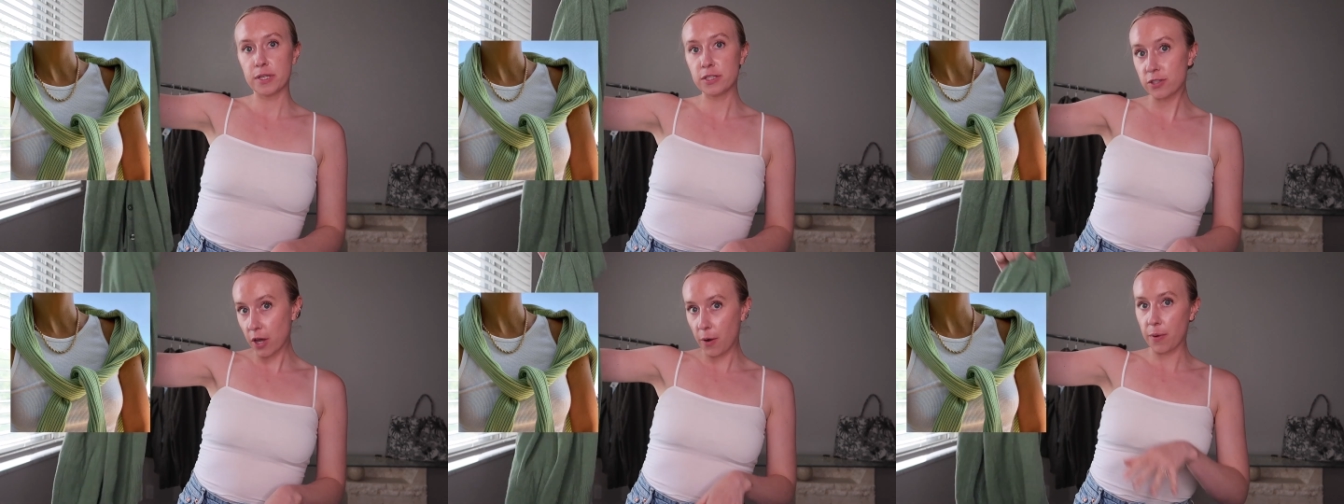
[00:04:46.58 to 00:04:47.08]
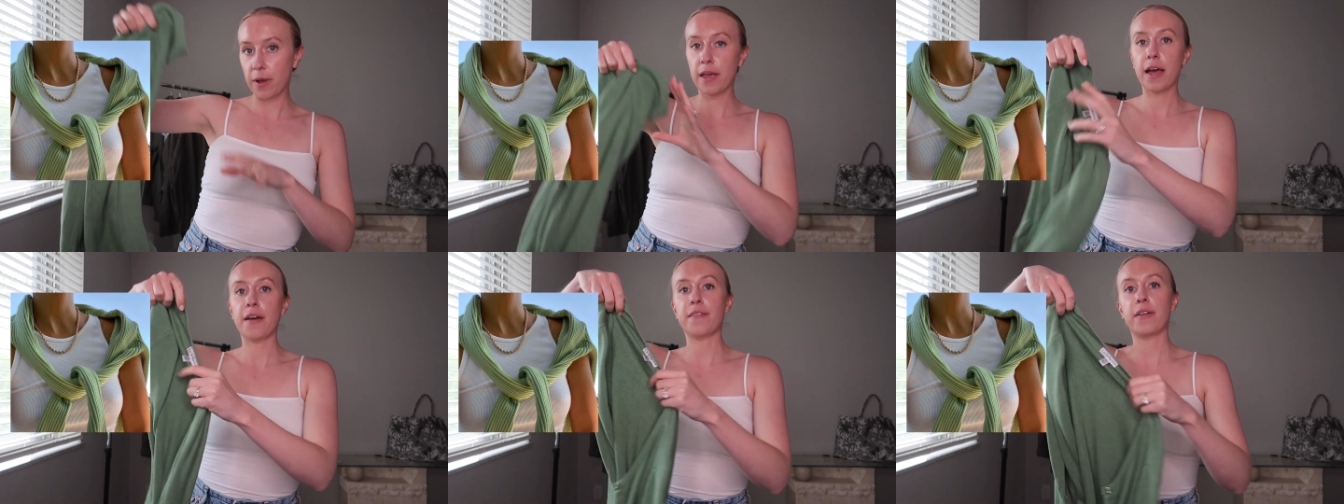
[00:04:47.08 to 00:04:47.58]
So
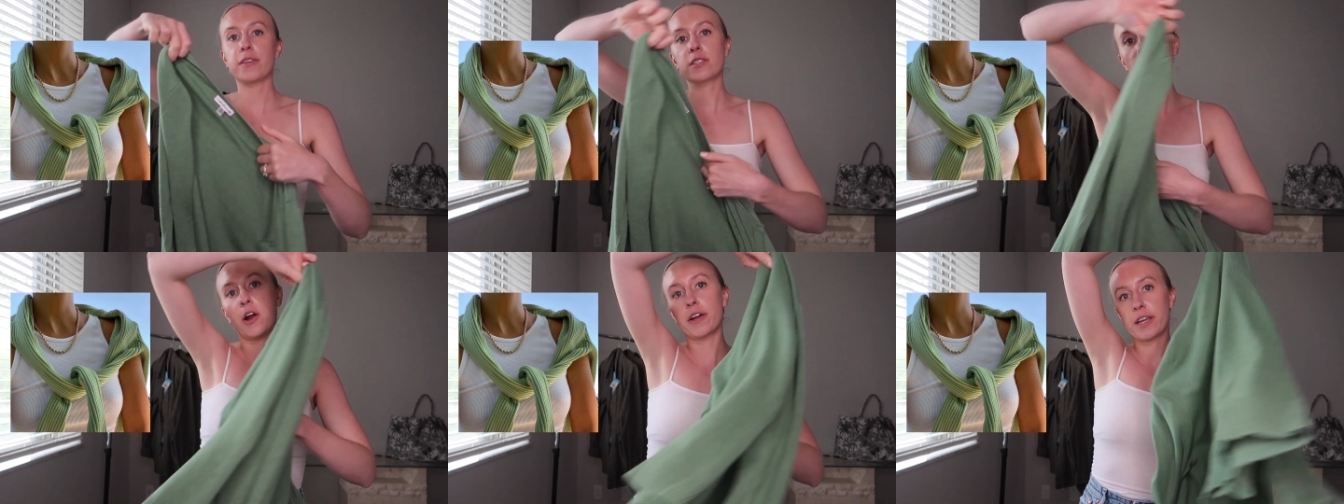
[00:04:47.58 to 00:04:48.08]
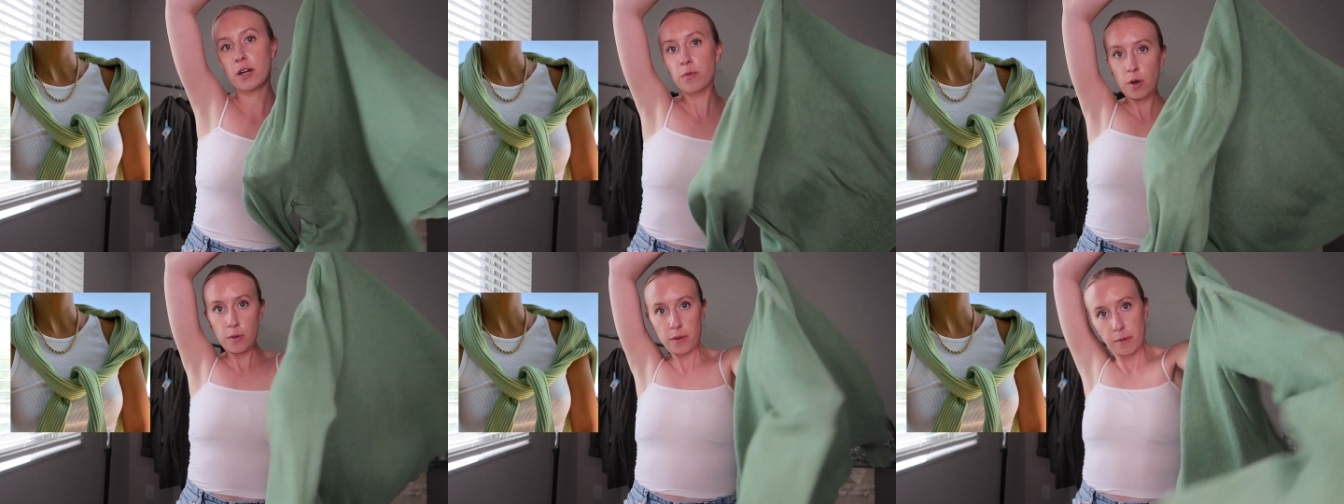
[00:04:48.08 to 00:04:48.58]
I found this cardigan.
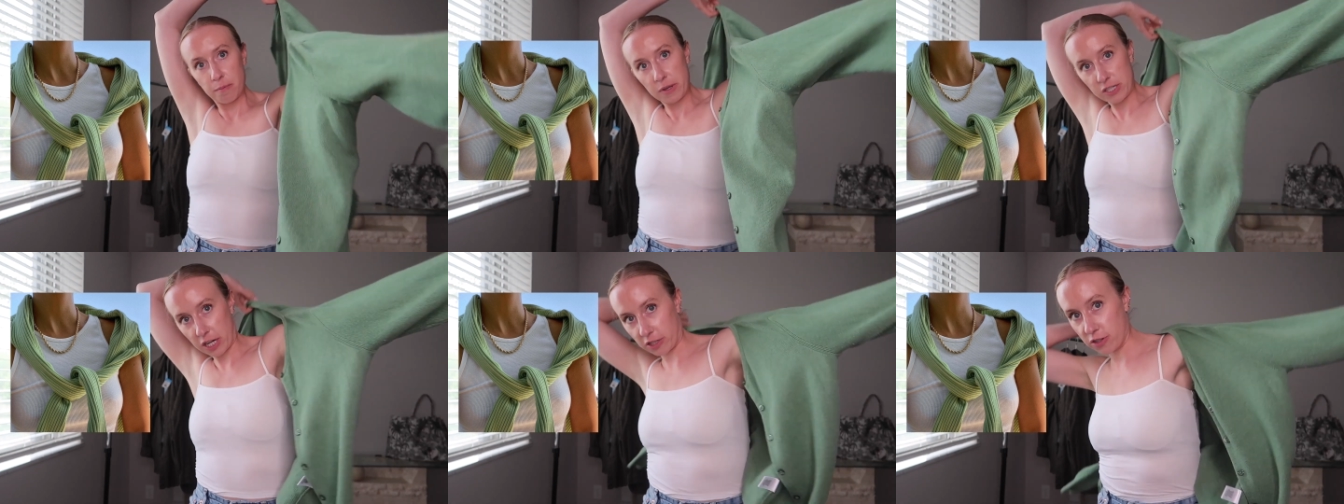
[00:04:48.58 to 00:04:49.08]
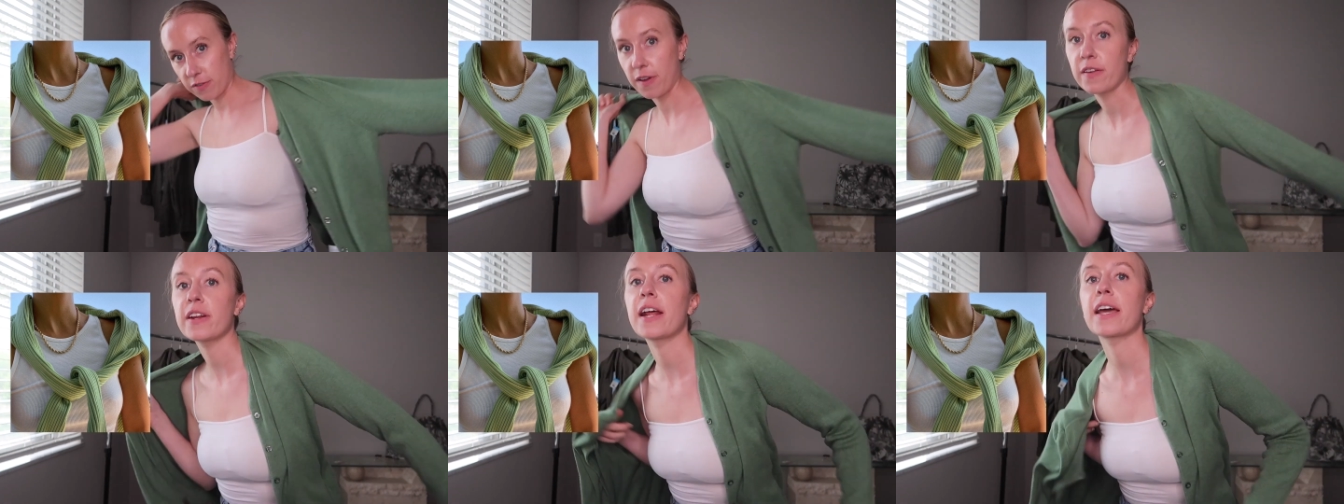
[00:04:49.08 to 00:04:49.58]
Well, Mitch actually
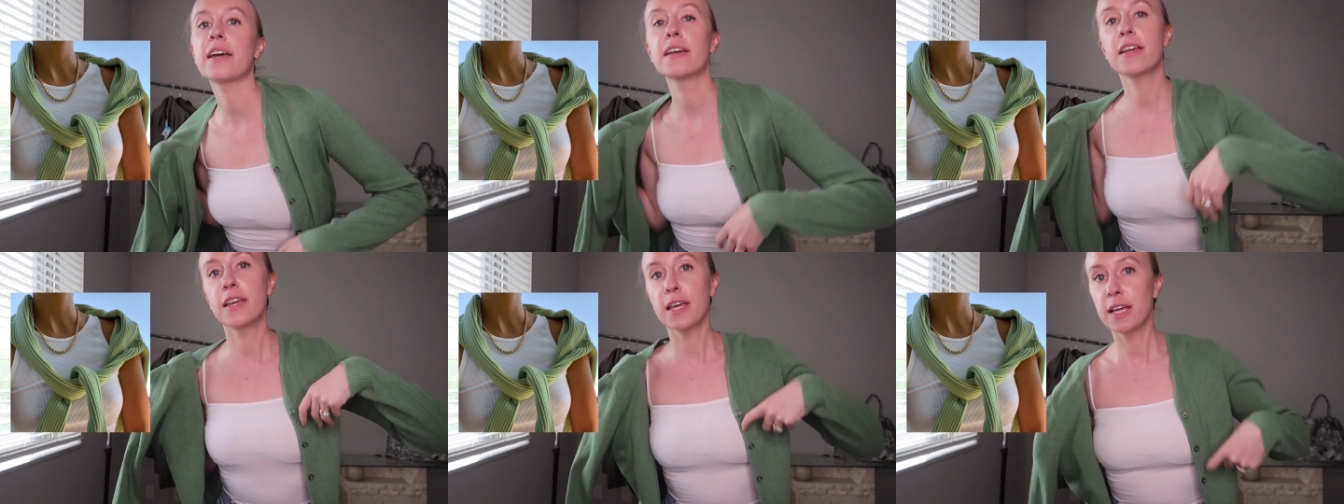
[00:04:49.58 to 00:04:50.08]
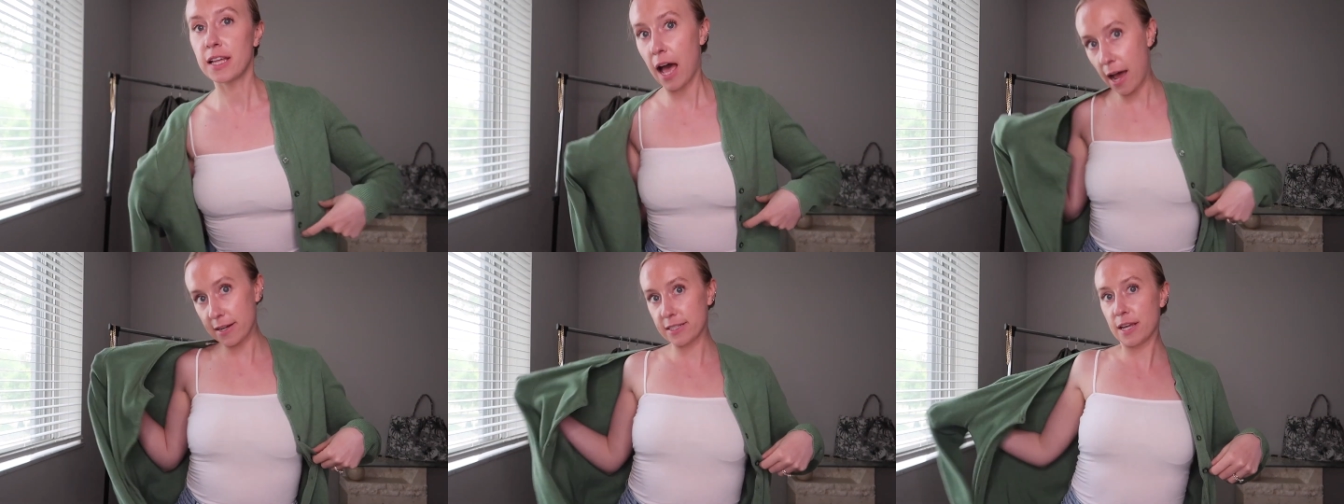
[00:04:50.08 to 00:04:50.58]
found it.
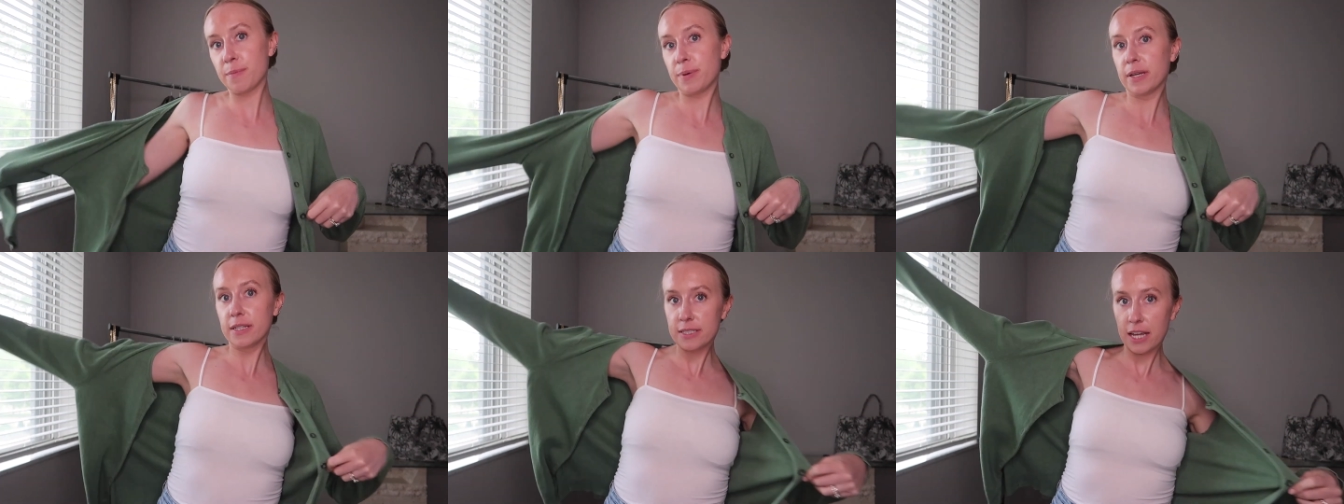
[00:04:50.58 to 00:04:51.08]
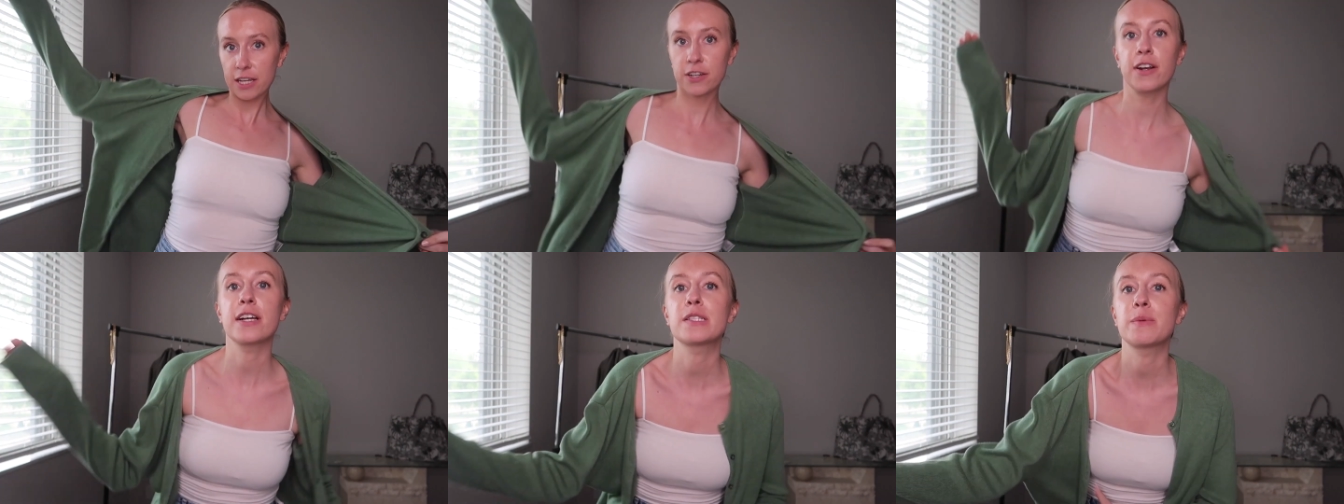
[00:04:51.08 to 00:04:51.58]
Hot tip, take
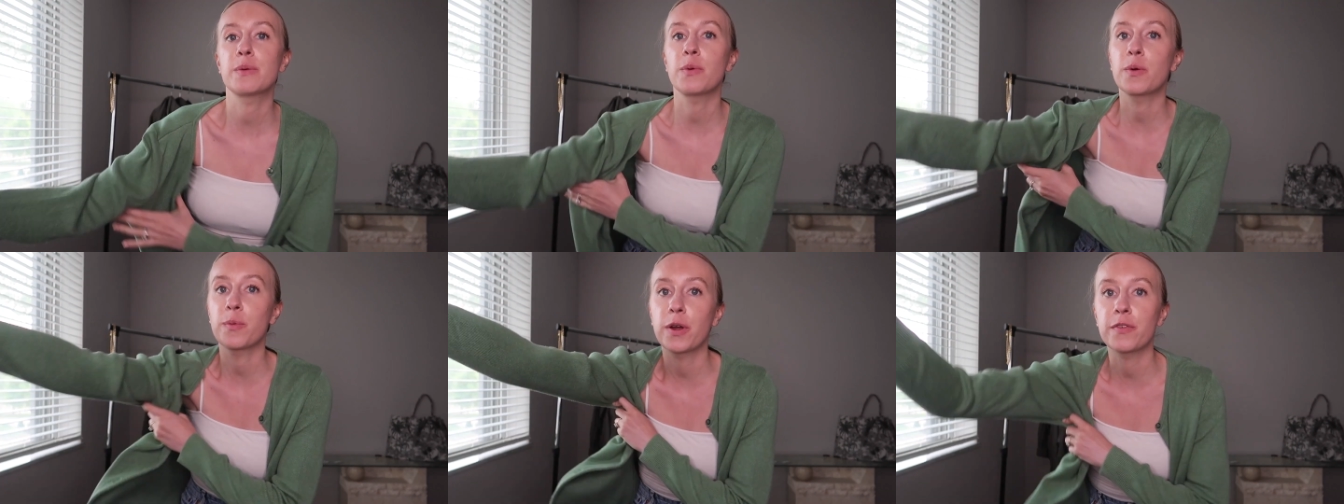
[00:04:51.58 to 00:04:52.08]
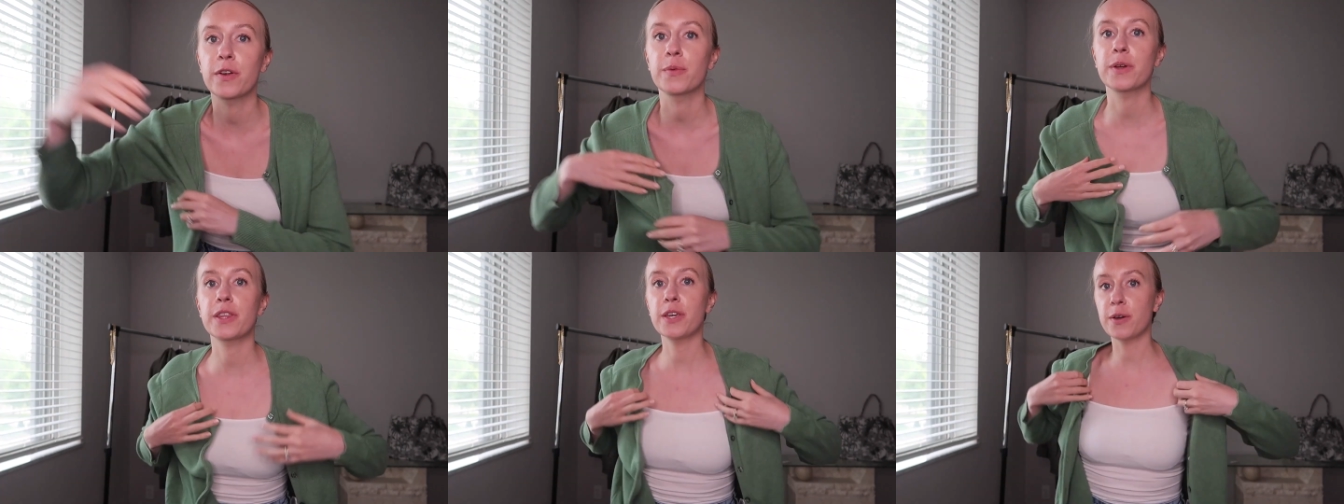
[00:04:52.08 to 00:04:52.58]
your husband or boyfriend
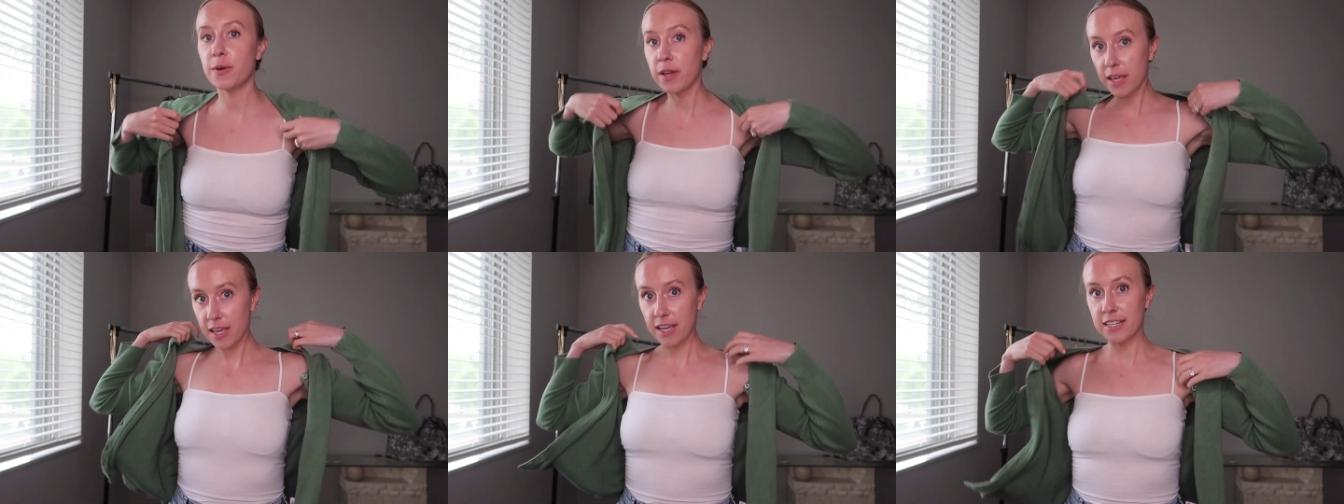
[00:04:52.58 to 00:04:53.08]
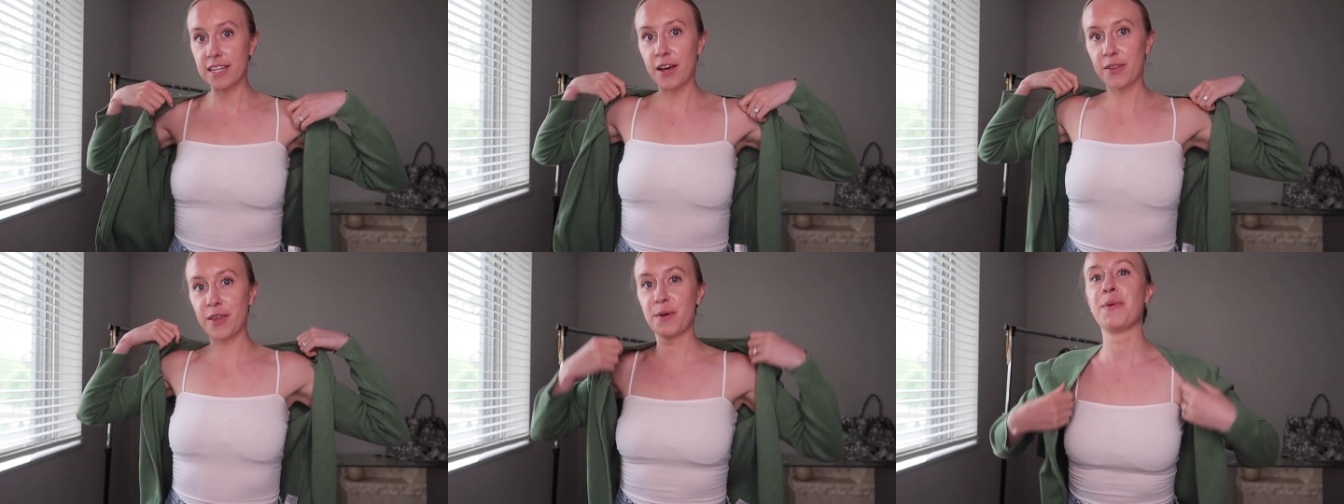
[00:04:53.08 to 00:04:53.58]
with you,
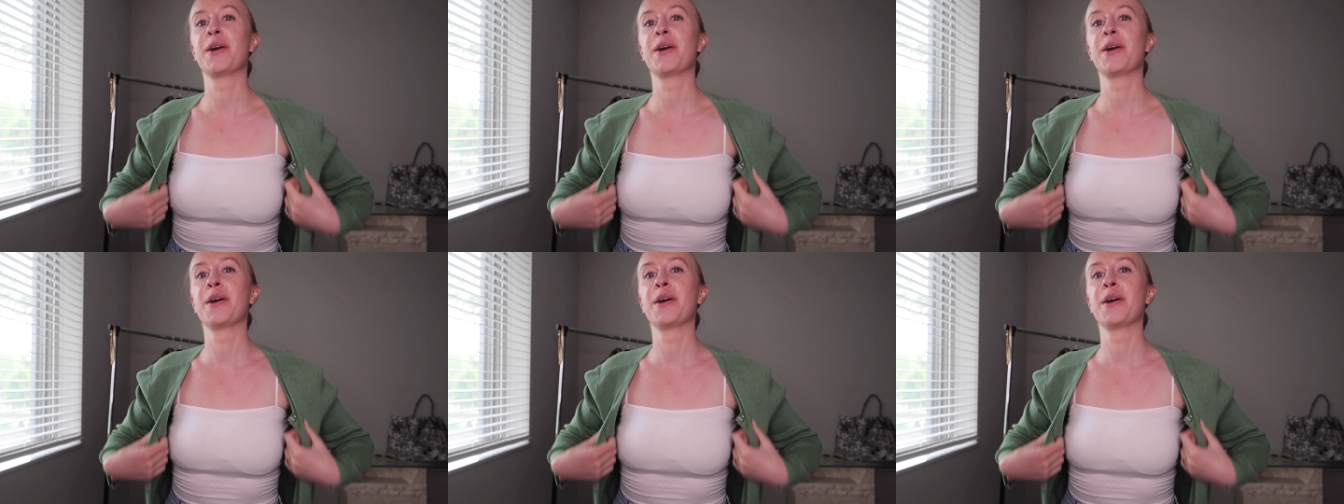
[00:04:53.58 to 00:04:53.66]
tell them